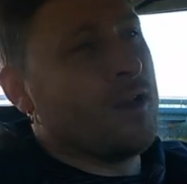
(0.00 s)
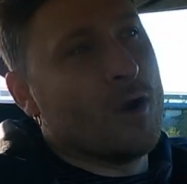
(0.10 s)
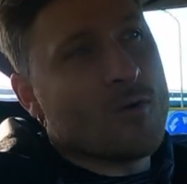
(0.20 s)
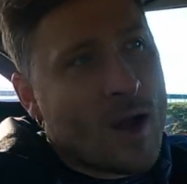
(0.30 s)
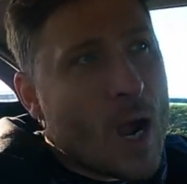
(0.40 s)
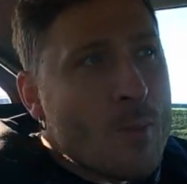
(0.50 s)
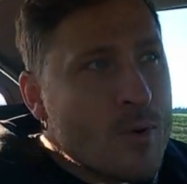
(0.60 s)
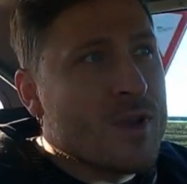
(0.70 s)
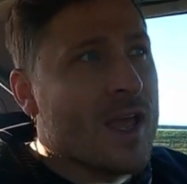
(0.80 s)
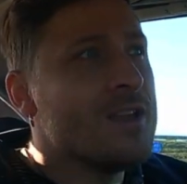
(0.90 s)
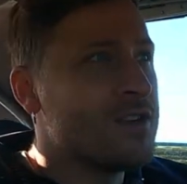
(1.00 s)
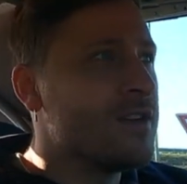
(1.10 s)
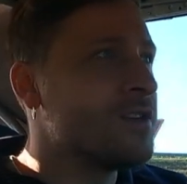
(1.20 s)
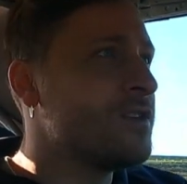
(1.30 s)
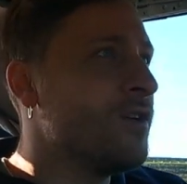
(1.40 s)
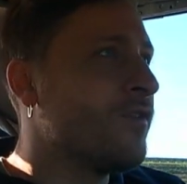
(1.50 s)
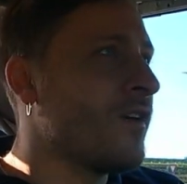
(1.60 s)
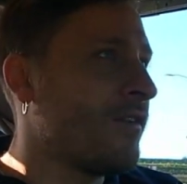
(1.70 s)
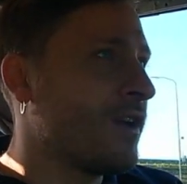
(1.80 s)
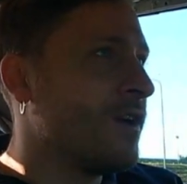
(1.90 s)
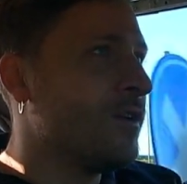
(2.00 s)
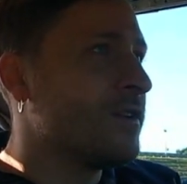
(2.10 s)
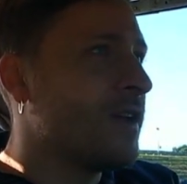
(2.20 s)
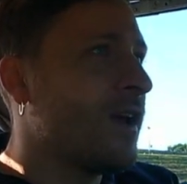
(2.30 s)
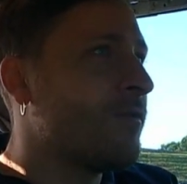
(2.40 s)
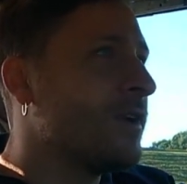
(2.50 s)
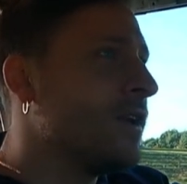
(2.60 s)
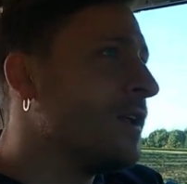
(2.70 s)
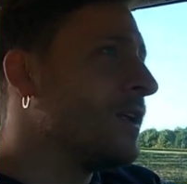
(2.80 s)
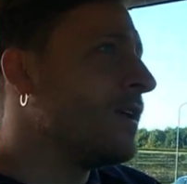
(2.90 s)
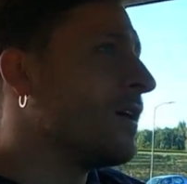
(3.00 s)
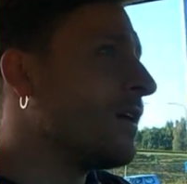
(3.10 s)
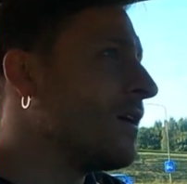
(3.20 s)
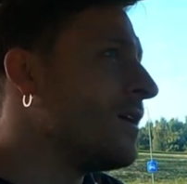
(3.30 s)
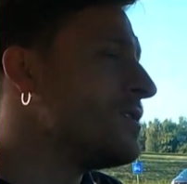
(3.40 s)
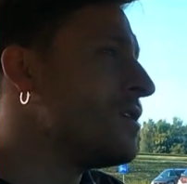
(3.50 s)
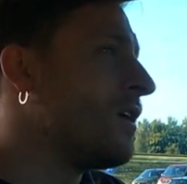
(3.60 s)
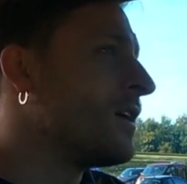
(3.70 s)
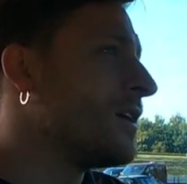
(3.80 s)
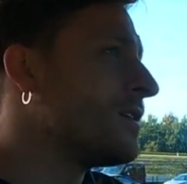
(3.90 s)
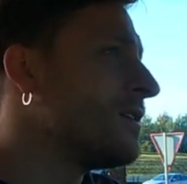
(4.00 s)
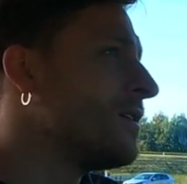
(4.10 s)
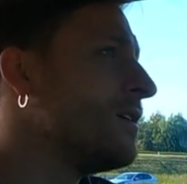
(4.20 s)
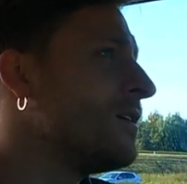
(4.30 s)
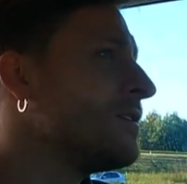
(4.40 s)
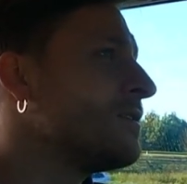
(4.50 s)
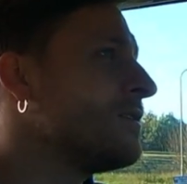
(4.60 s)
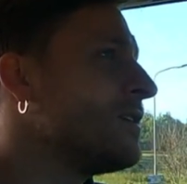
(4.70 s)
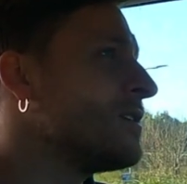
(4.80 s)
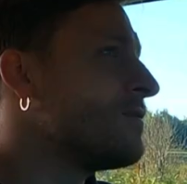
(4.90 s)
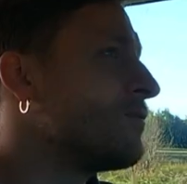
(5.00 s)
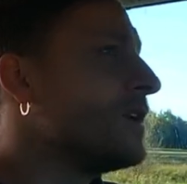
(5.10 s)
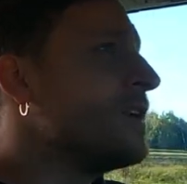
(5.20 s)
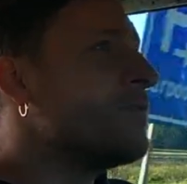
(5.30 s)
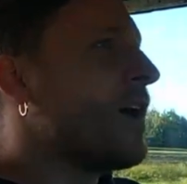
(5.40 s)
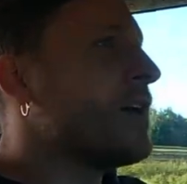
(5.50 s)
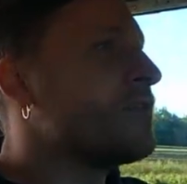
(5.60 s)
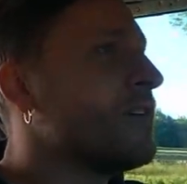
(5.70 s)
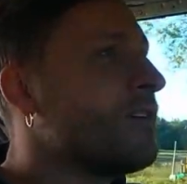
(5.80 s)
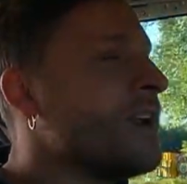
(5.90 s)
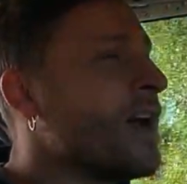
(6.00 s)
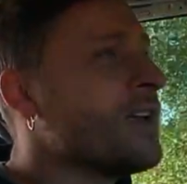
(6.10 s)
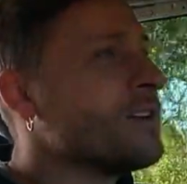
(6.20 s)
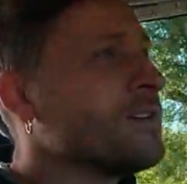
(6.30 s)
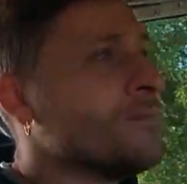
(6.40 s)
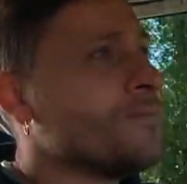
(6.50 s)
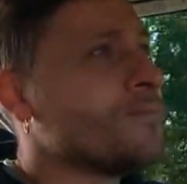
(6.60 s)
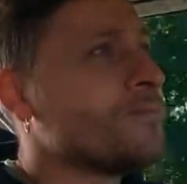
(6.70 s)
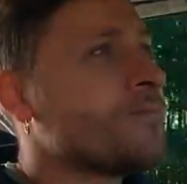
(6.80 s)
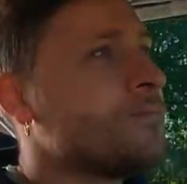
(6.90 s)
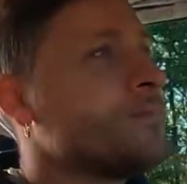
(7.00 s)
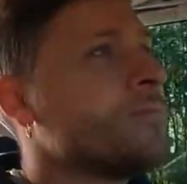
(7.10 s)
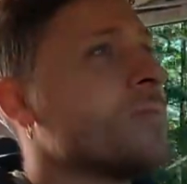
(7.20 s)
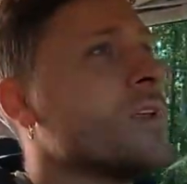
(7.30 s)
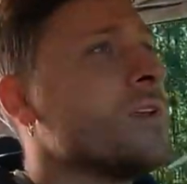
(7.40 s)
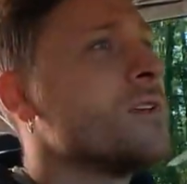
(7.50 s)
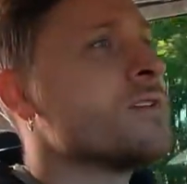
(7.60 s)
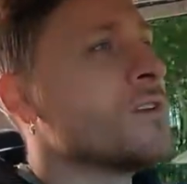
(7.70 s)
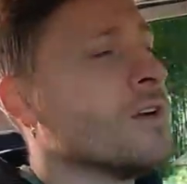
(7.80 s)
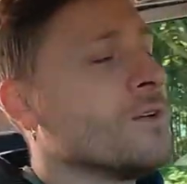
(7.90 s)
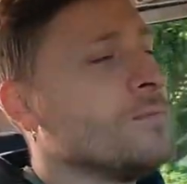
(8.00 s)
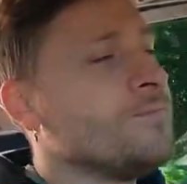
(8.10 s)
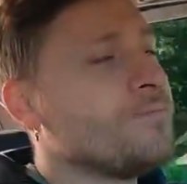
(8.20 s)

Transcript: lower output engine is still very good. I really enjoy it. It really drives very nice. So